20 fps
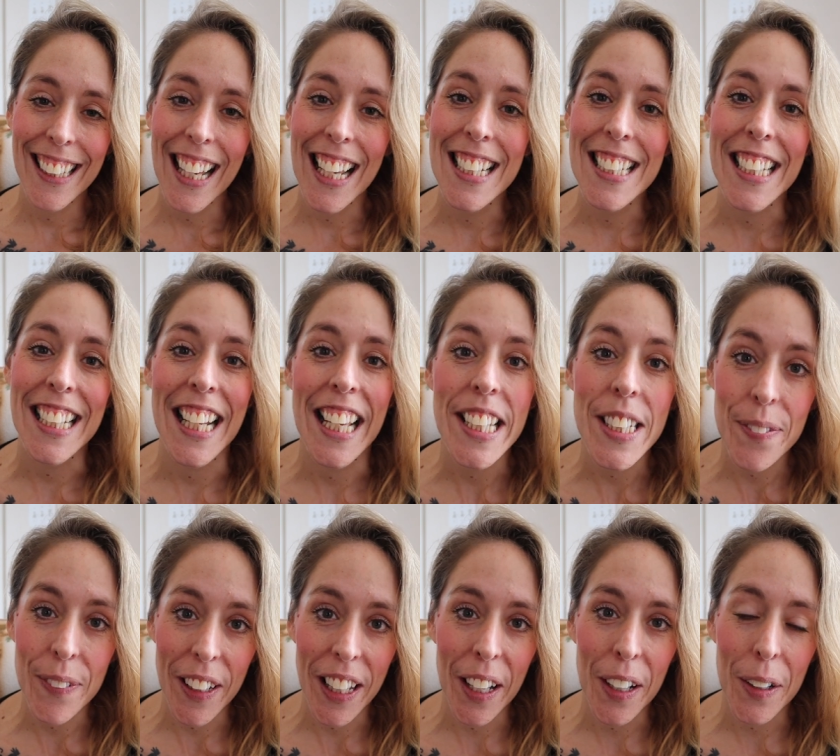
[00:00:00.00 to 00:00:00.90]
In today's
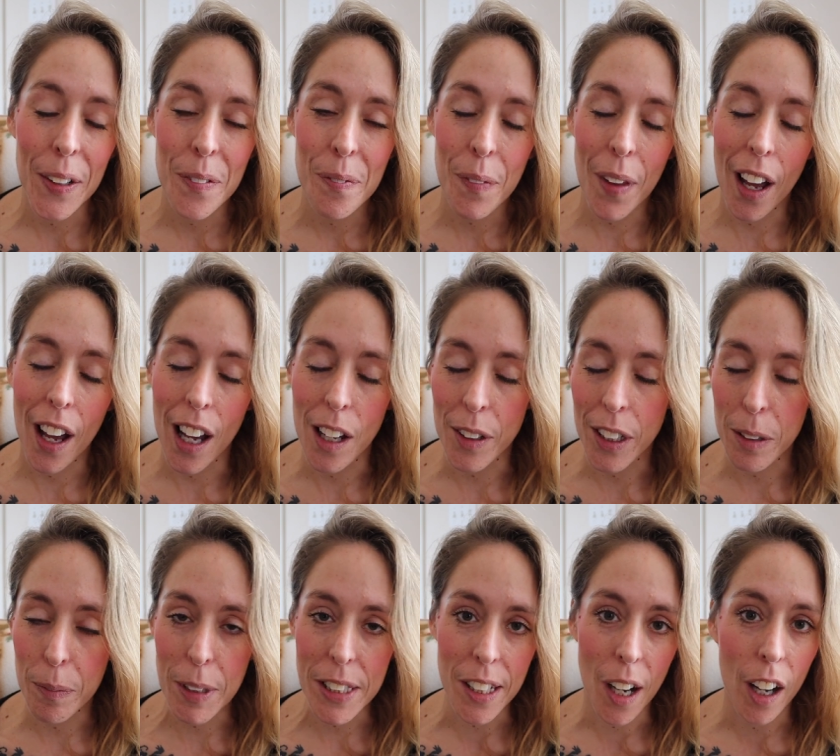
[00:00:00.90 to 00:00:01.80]
video, I'm
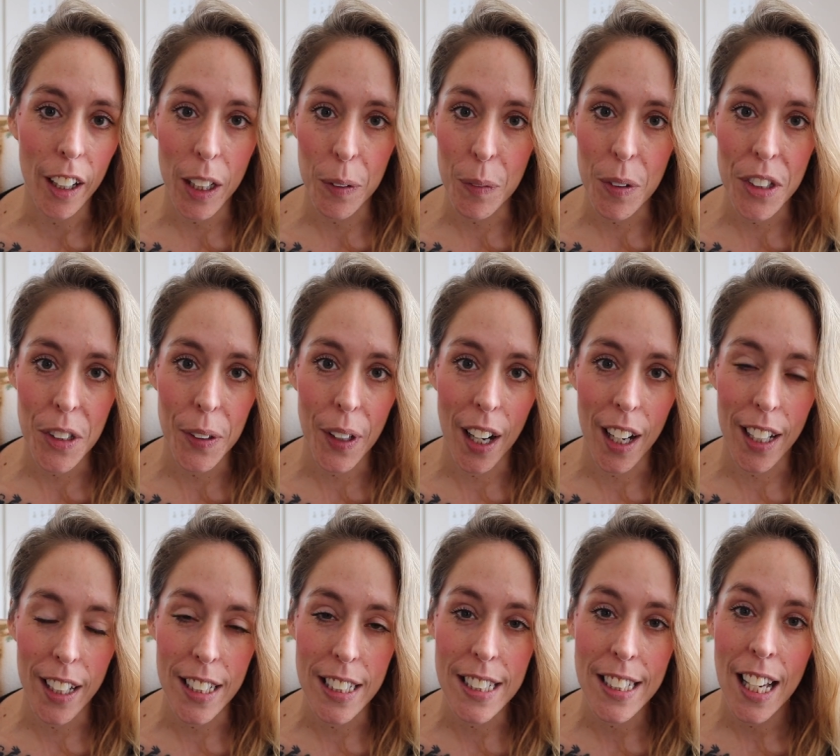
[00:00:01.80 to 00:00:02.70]
gonna be talking with you
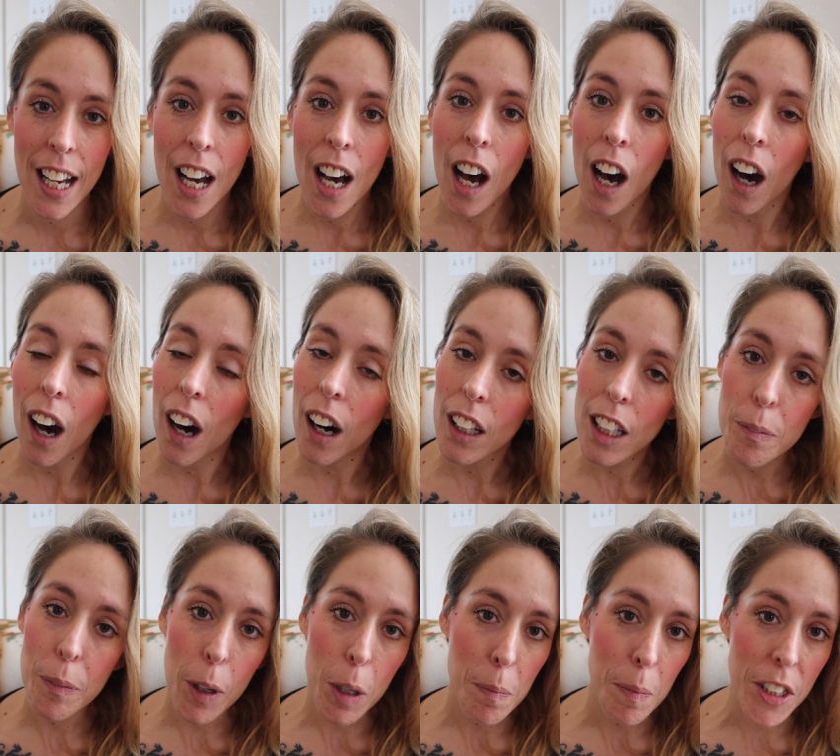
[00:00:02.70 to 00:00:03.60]
guys all
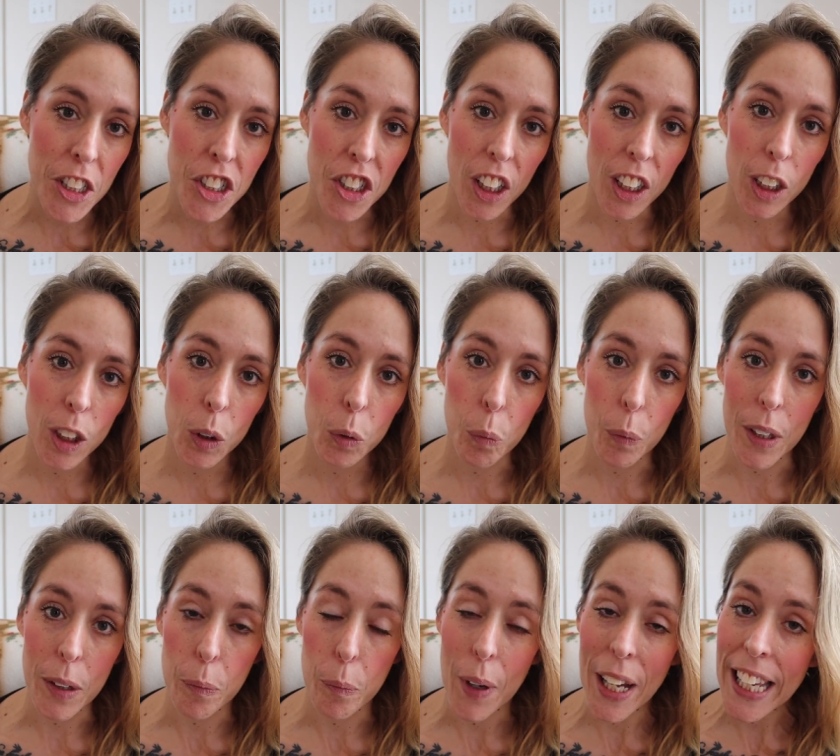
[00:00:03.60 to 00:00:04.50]
about my struggle
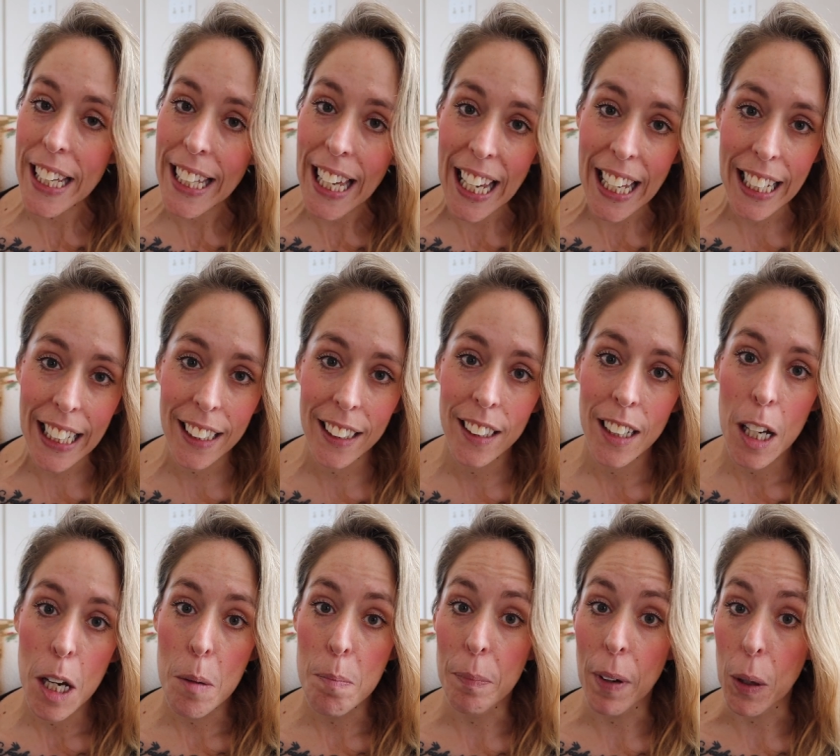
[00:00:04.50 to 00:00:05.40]
with weight gain,
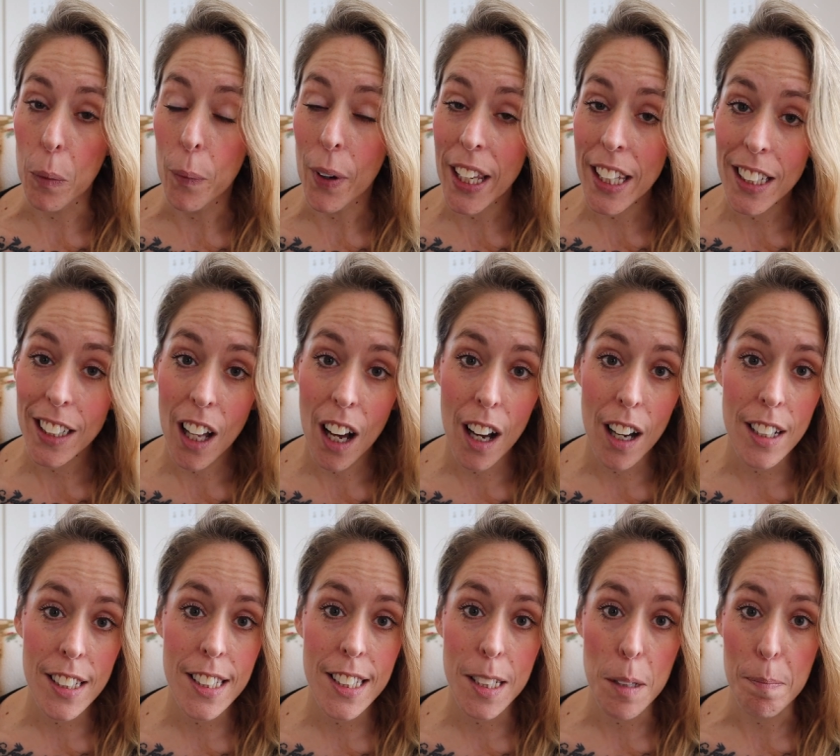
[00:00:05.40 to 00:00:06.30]
my weight
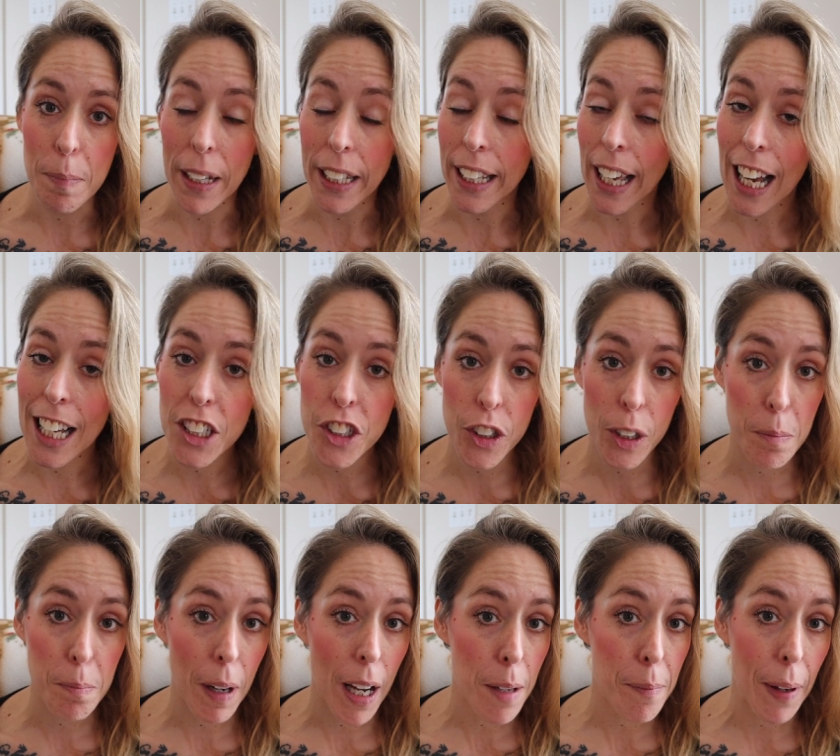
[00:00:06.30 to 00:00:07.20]
loss, my
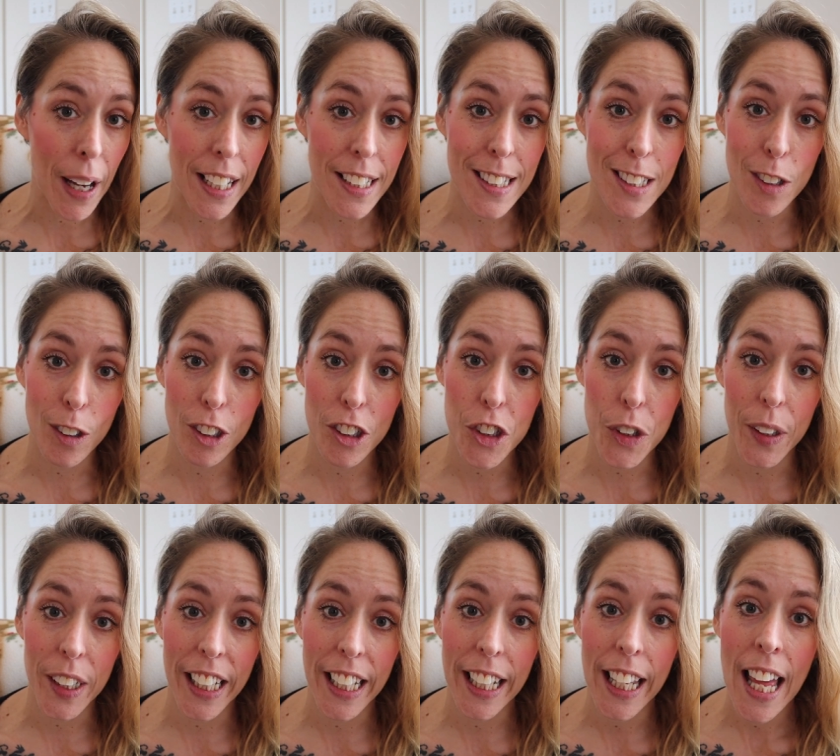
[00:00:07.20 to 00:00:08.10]
gastric bypass
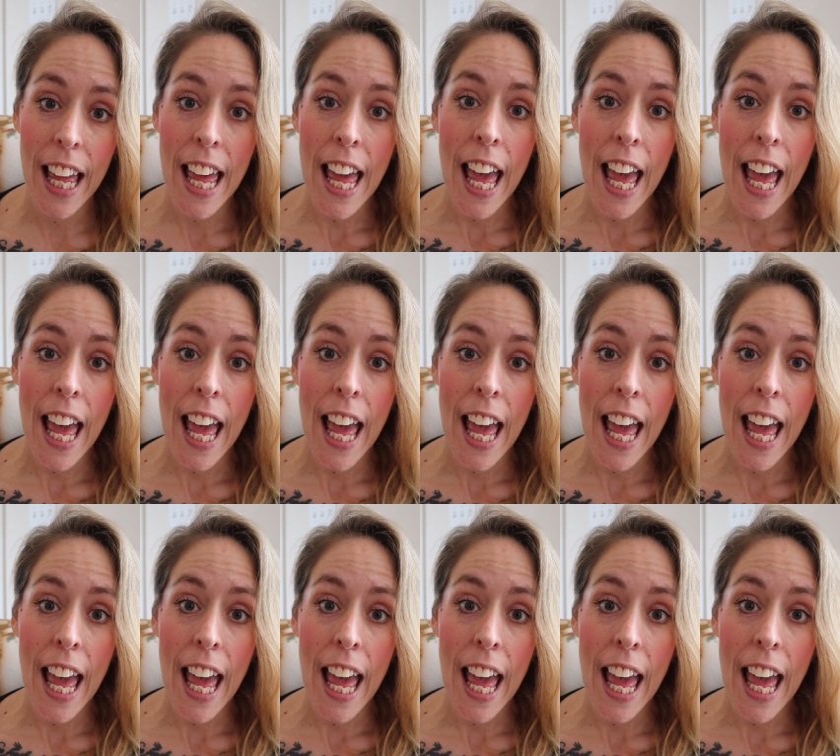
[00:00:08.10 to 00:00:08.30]
surgery,